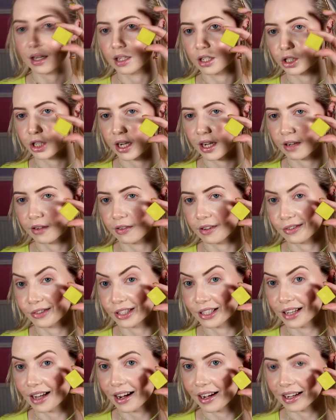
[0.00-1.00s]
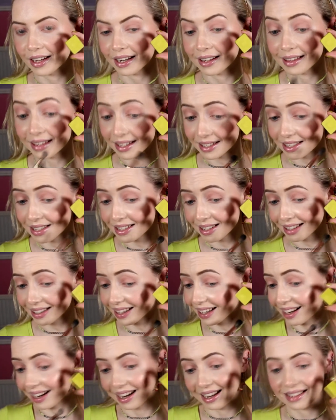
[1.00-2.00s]
the shade 59 and this is like
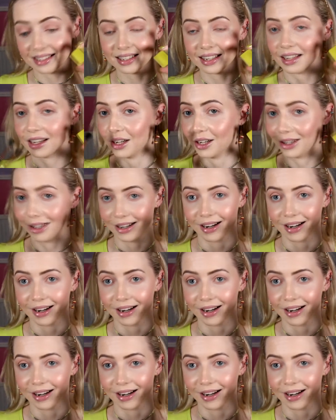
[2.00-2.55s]
the classic